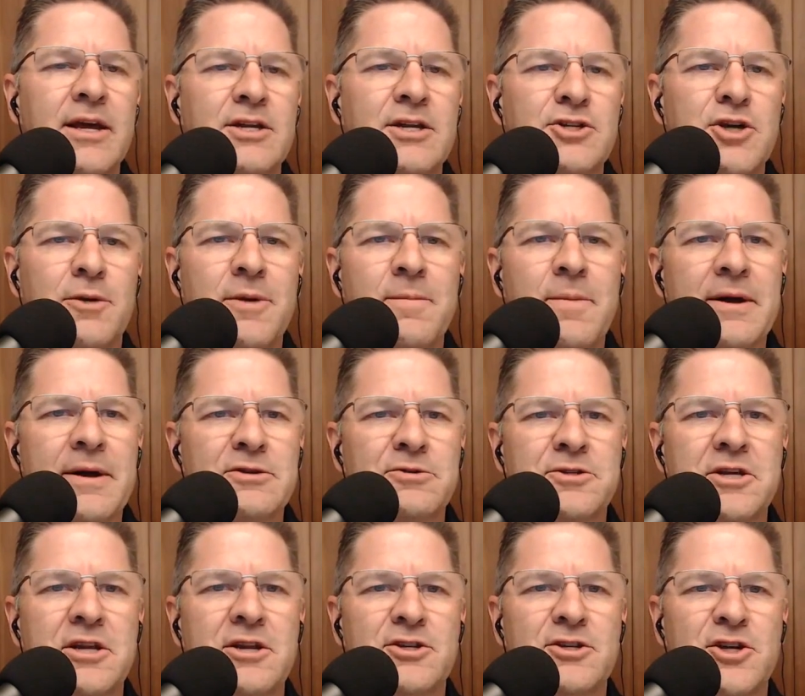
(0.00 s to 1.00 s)
Jeremy
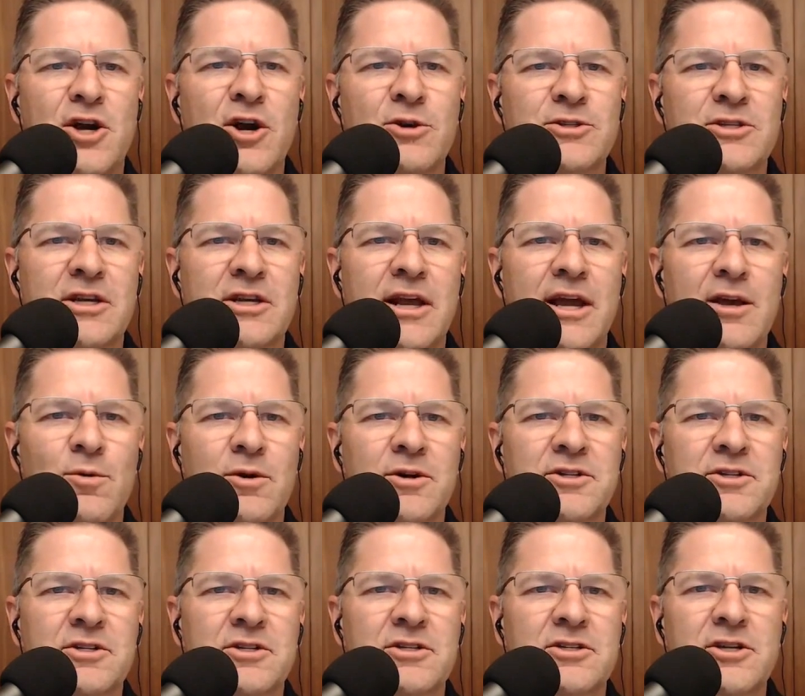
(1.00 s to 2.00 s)
Petrosini is our host today. He
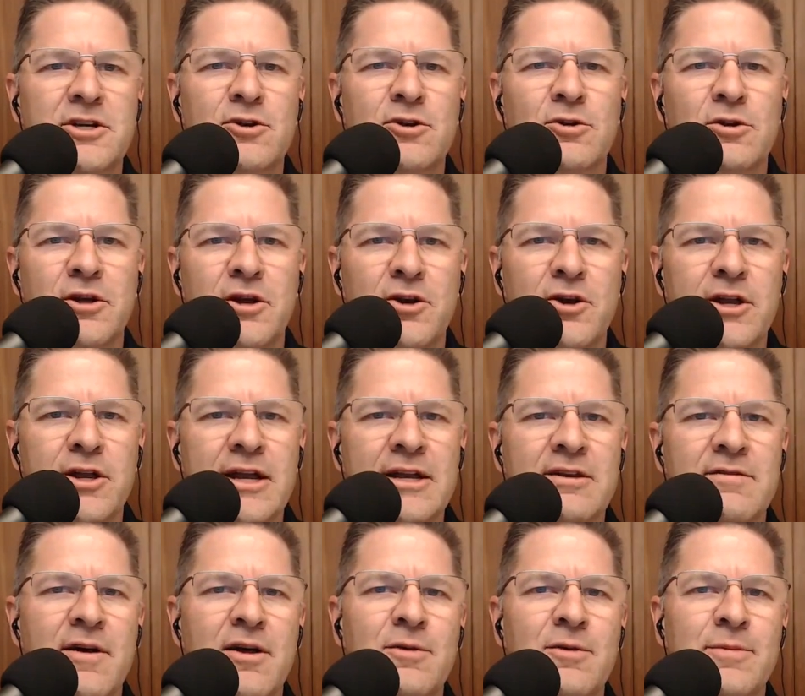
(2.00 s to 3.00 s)
works as a senior learning and
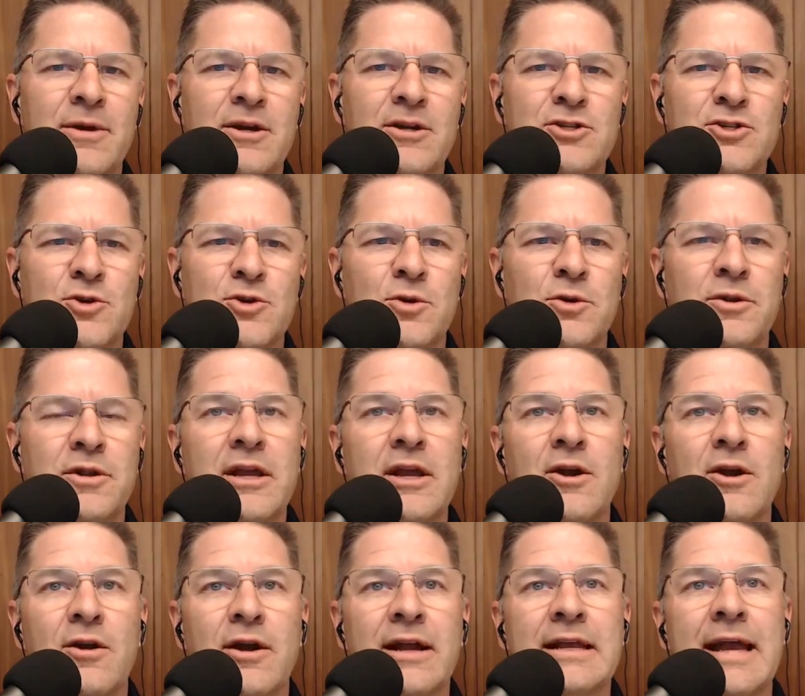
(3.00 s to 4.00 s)
development consultant
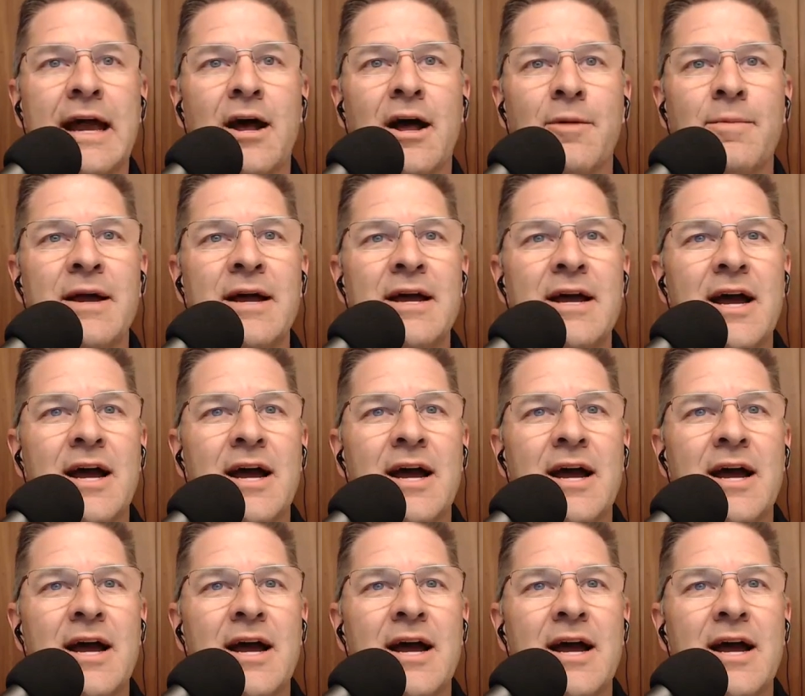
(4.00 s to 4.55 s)
here at Gallup.